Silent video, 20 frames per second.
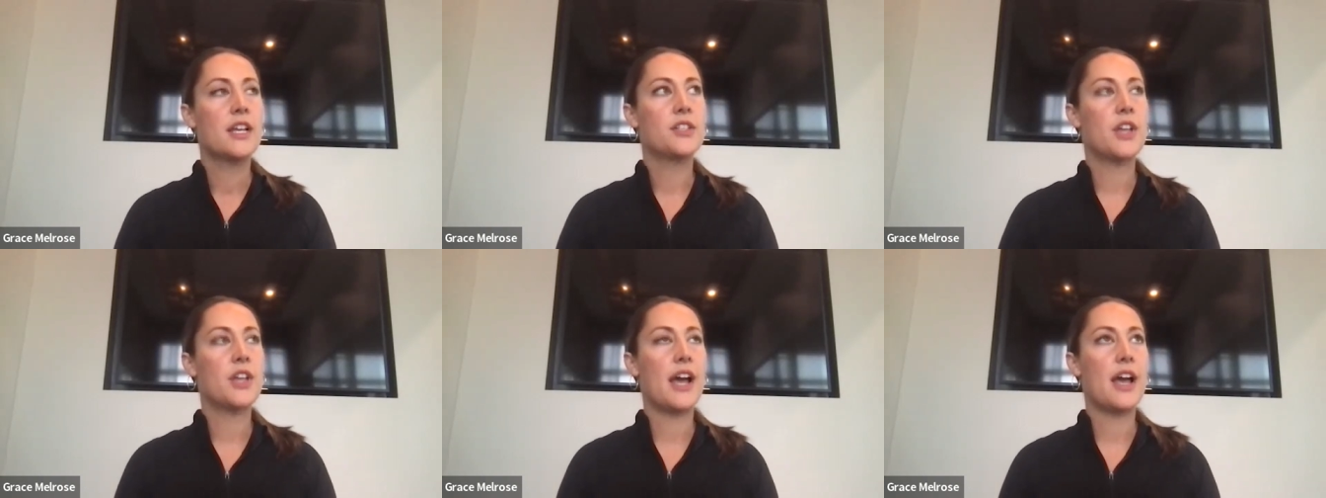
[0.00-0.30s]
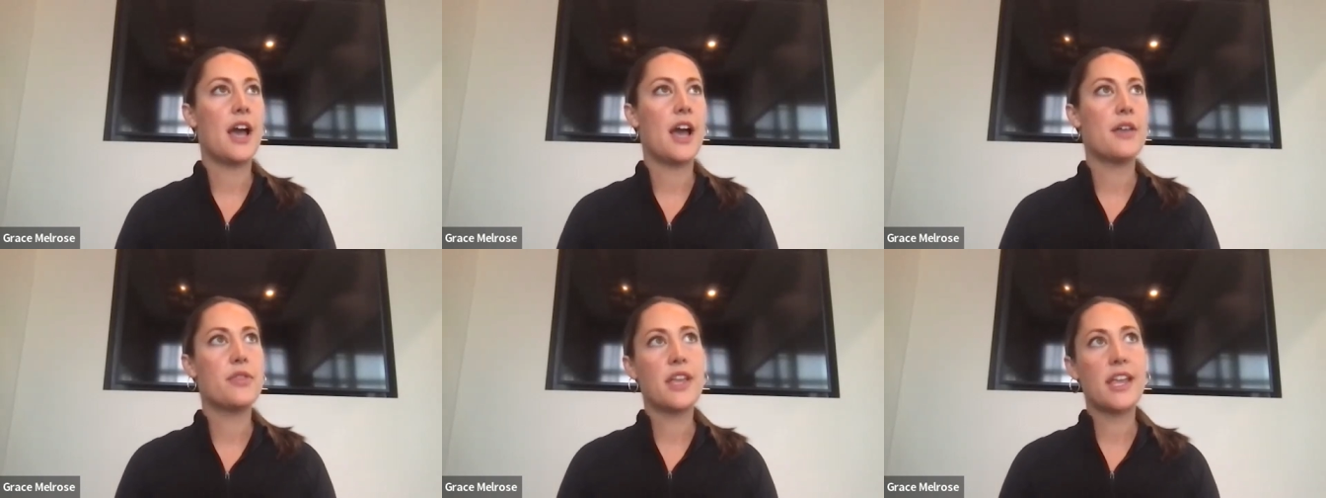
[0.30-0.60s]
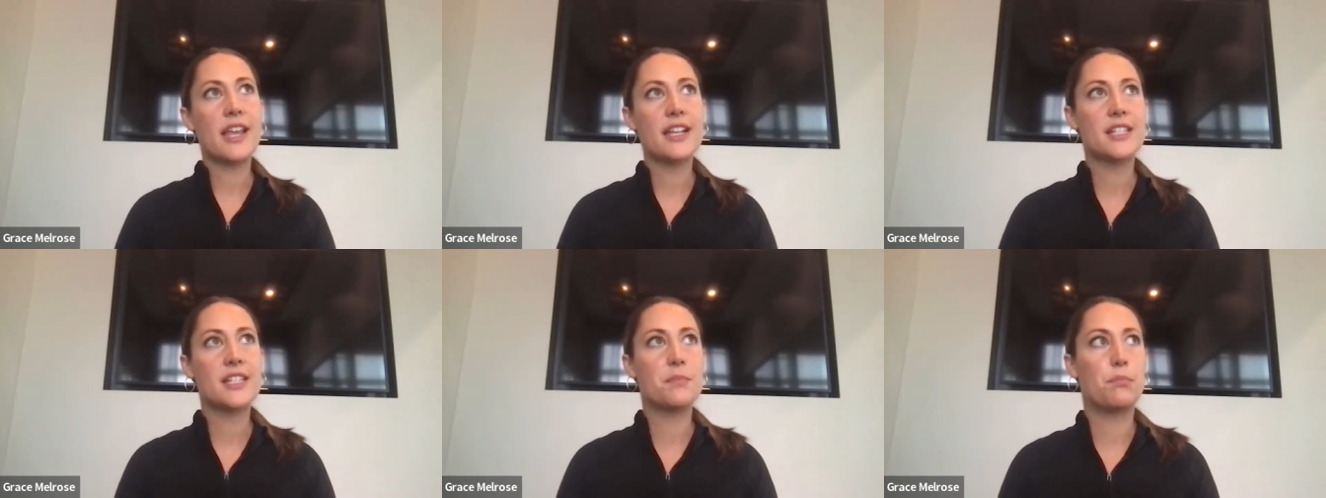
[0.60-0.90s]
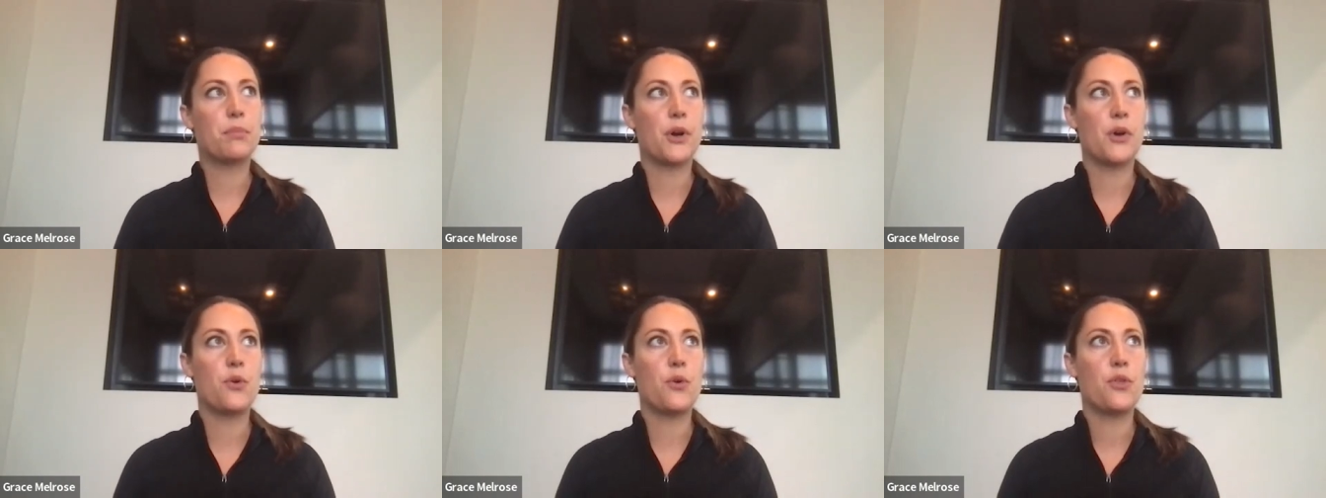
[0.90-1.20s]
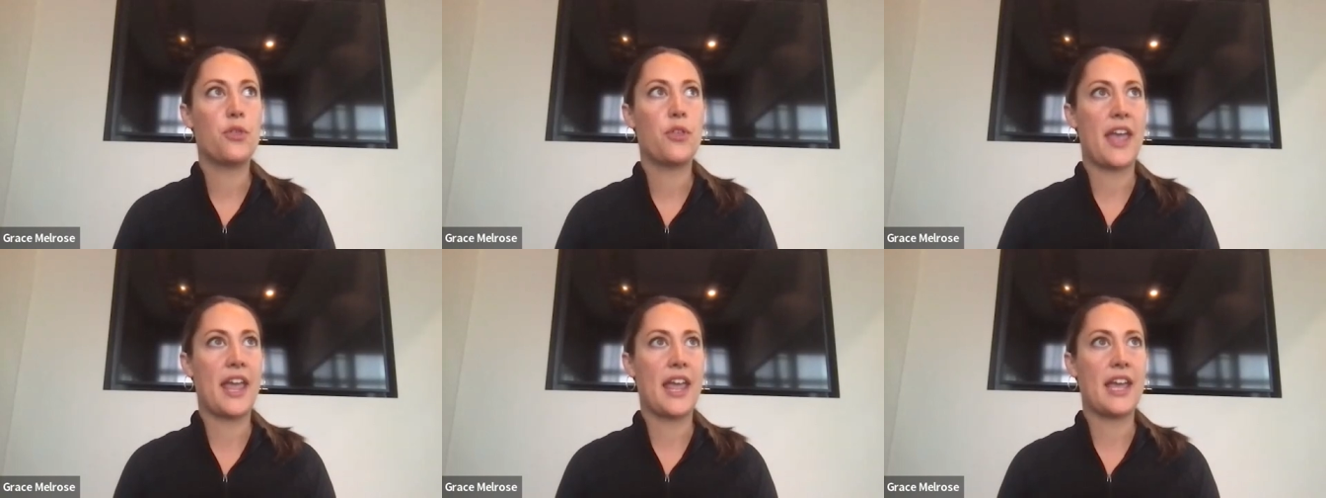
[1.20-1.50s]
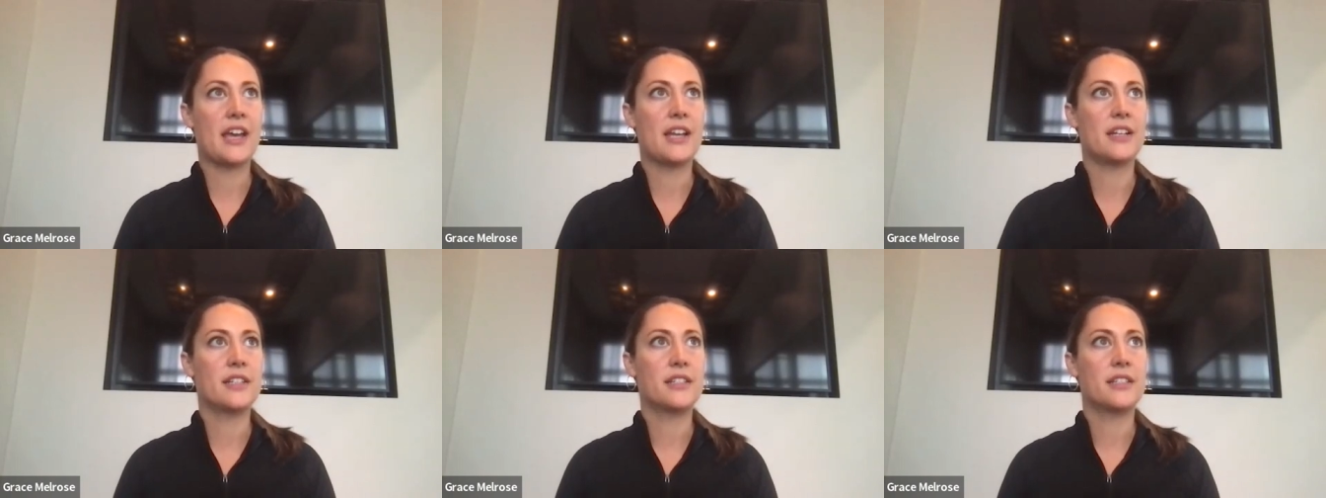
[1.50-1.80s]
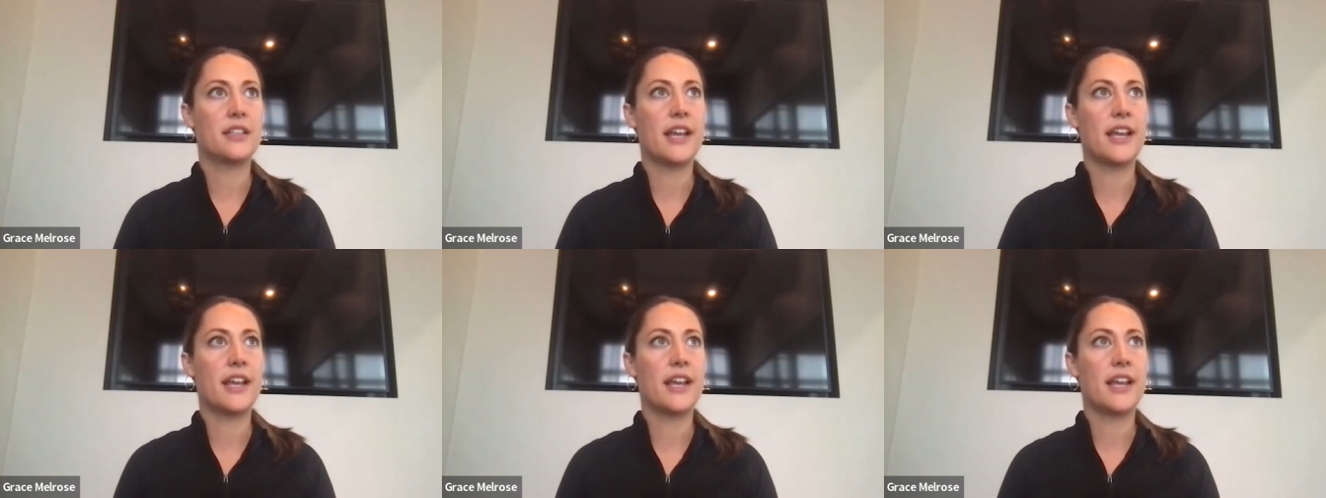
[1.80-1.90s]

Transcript: I, I think it's both and.